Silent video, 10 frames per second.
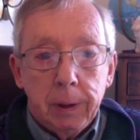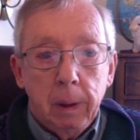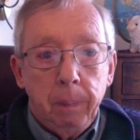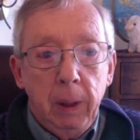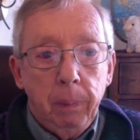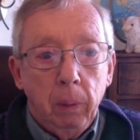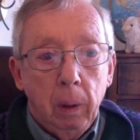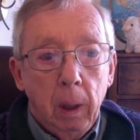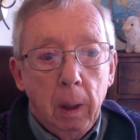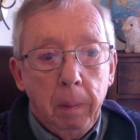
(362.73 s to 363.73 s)
to the
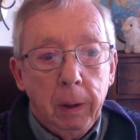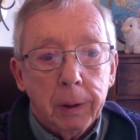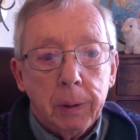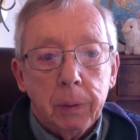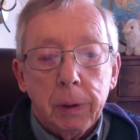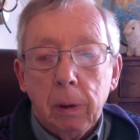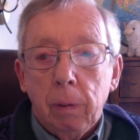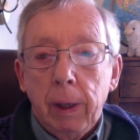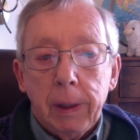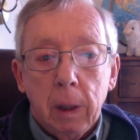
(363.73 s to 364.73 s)
people because there was a
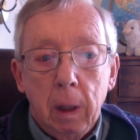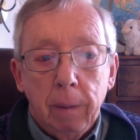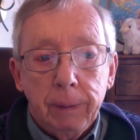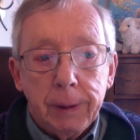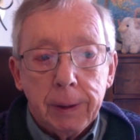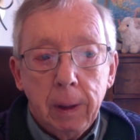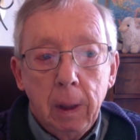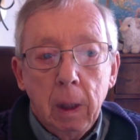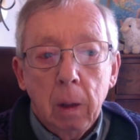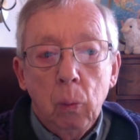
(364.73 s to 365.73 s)
great harvest.
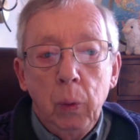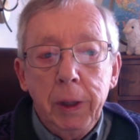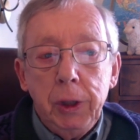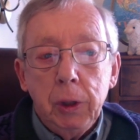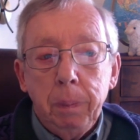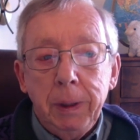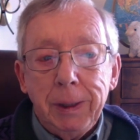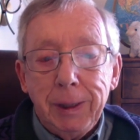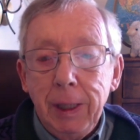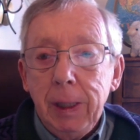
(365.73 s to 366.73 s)
And we should be
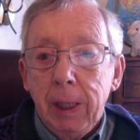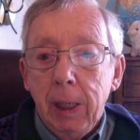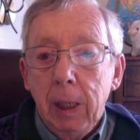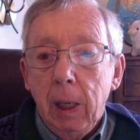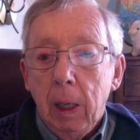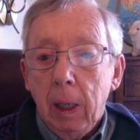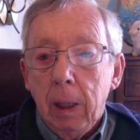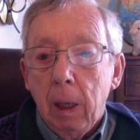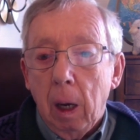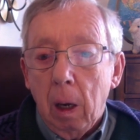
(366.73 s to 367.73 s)
seeking
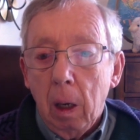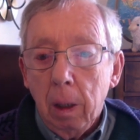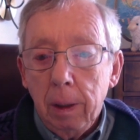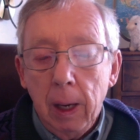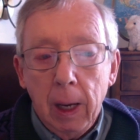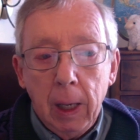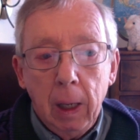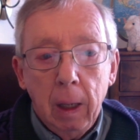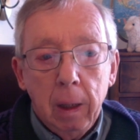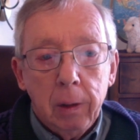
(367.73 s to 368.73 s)
in our
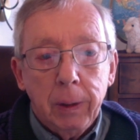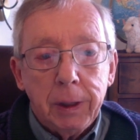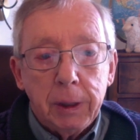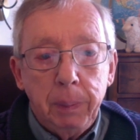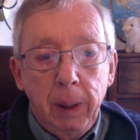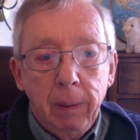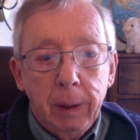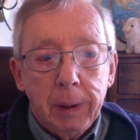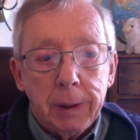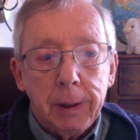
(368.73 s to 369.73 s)
day to
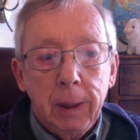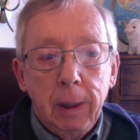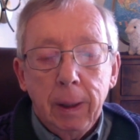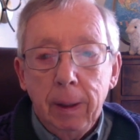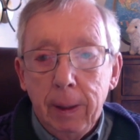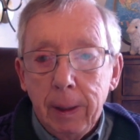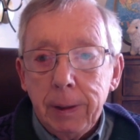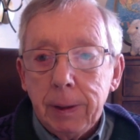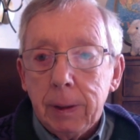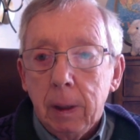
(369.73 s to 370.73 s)
experience
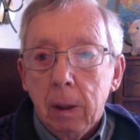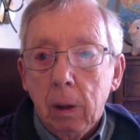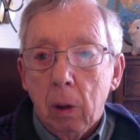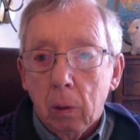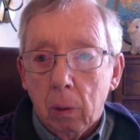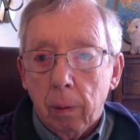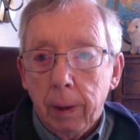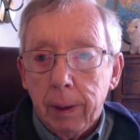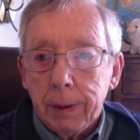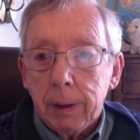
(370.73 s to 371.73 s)
this glory,
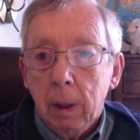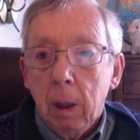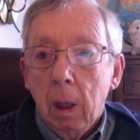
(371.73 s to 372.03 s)
this